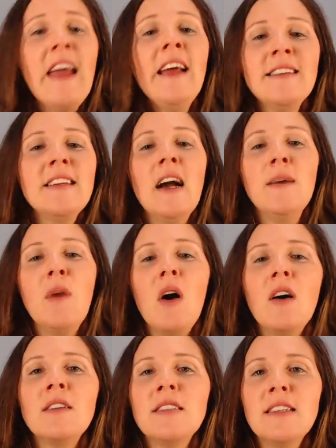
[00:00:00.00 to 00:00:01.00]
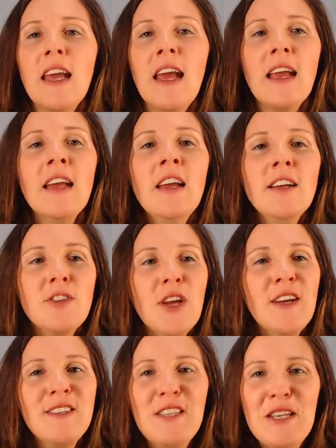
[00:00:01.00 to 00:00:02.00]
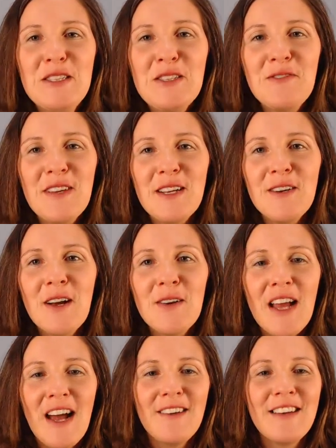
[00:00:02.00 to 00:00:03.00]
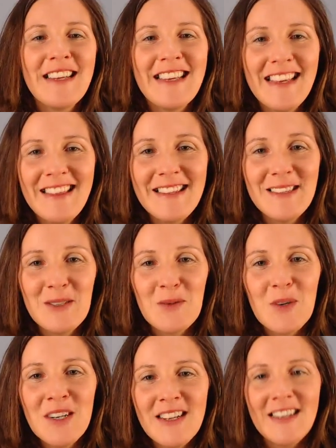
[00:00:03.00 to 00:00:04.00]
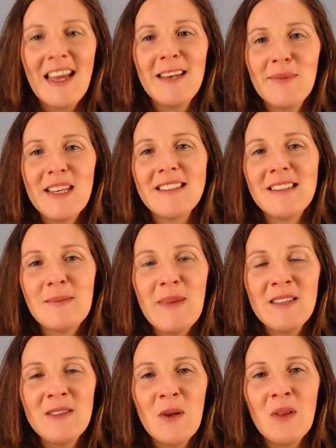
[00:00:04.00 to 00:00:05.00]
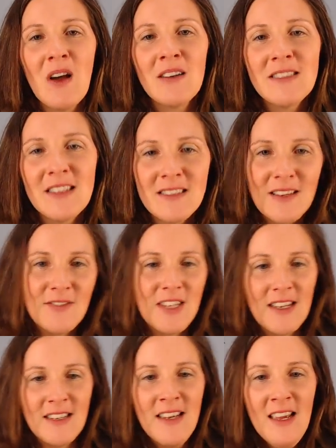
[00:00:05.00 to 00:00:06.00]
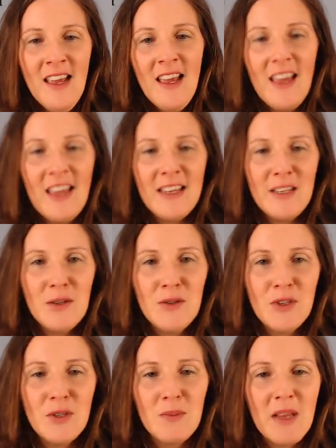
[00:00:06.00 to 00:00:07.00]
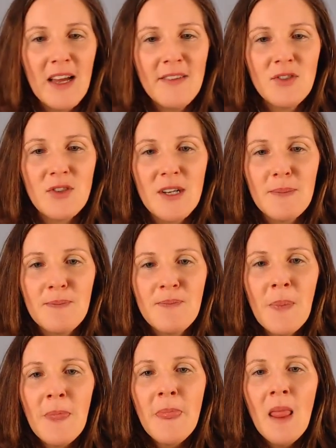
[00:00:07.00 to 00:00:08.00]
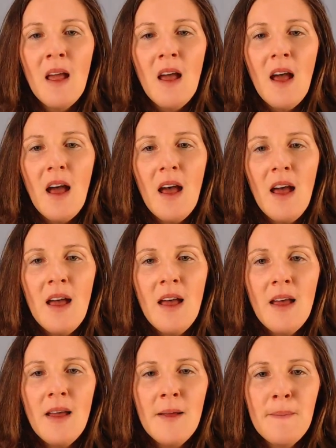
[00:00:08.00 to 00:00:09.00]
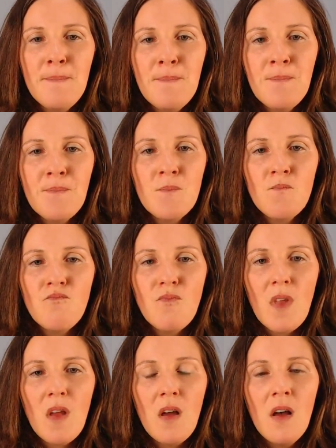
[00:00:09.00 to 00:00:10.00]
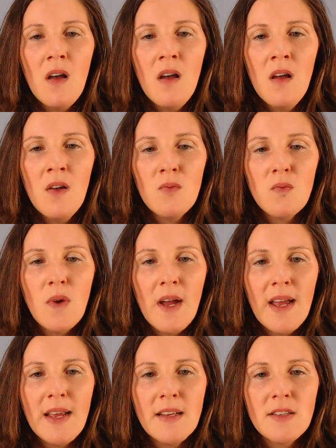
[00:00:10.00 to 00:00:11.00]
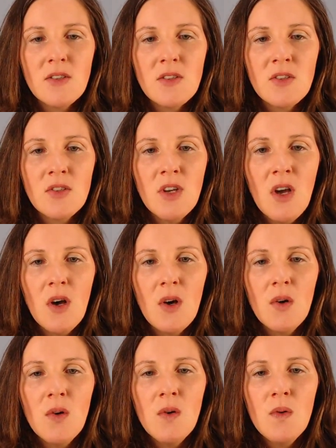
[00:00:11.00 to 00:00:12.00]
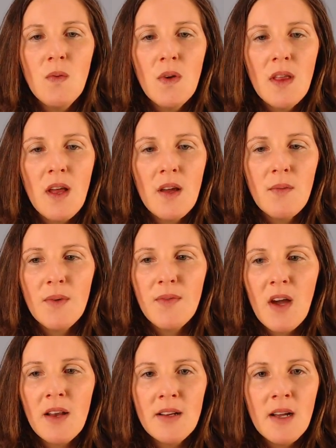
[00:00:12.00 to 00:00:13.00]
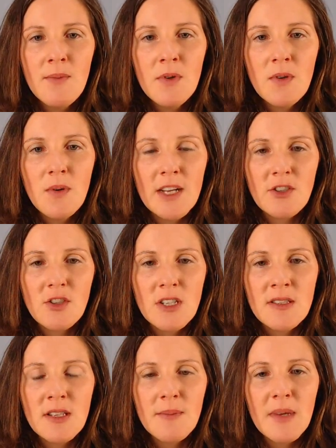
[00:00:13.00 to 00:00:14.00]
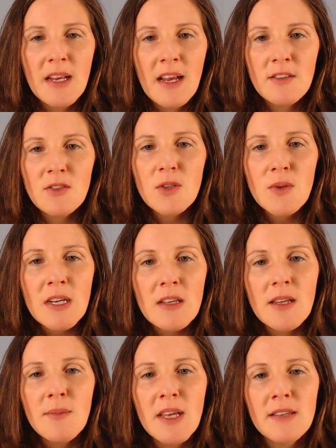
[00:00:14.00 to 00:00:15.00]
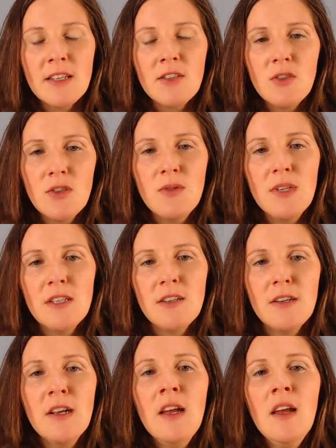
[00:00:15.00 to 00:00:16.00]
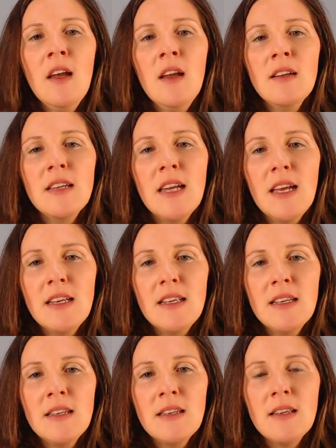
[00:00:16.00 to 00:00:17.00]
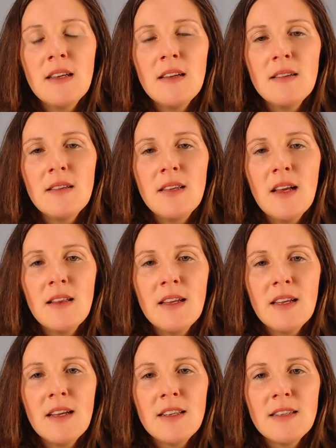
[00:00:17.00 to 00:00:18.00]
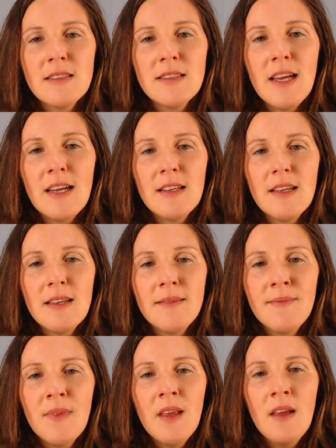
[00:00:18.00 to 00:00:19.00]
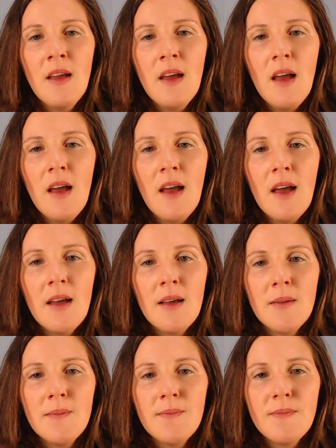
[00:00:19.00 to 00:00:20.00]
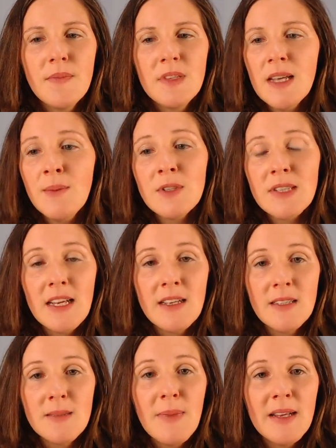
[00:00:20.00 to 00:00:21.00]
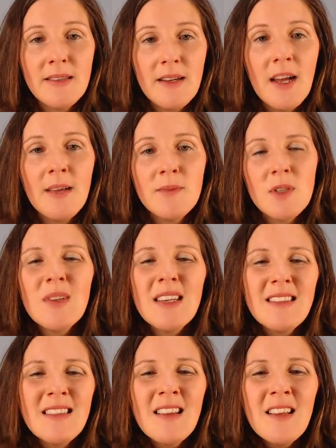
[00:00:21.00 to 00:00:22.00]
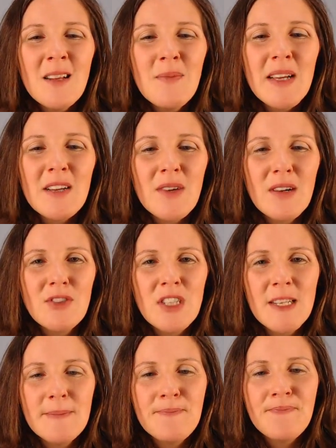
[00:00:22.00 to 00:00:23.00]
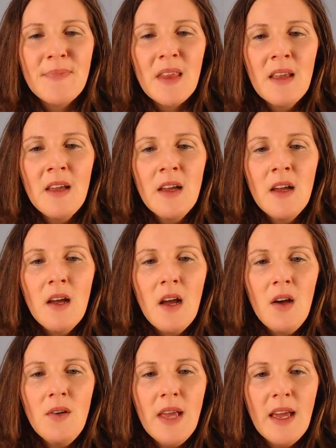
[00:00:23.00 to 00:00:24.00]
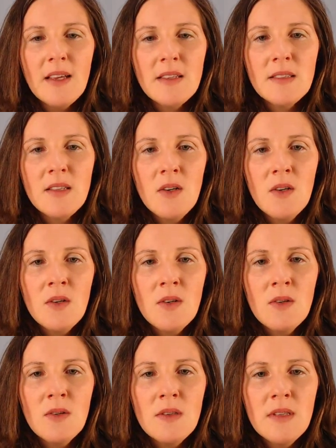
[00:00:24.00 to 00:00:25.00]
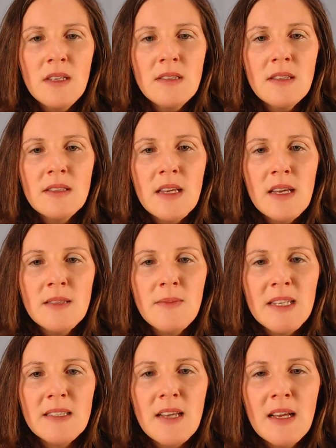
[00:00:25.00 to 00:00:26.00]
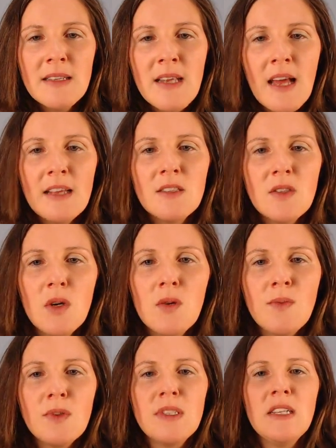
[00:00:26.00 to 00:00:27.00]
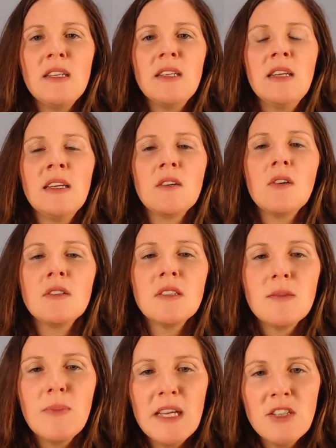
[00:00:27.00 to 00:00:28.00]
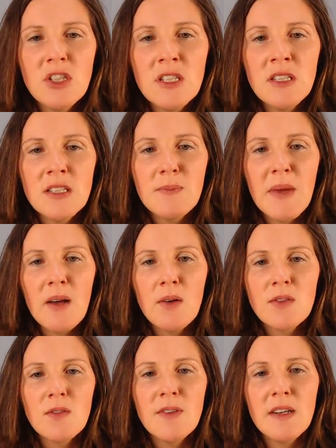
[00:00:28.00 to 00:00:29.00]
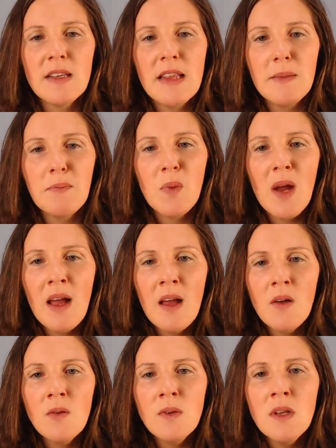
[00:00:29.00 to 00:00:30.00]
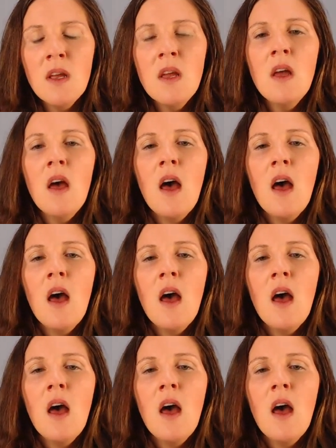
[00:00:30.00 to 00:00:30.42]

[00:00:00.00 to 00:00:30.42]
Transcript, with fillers: I had to come on today just to figure out how to get this to work again, because it's been so long since I've done a YouTube live stream. All right, so we've got a couple of questions that I'm going to answer quickly because I do hear Caden yelling at his daddy. It's almost Caden's bedtime, so he gets a little bit grouchy. Okay, so Lisa says, my son has low motility and constipation. His bowels are very light brown.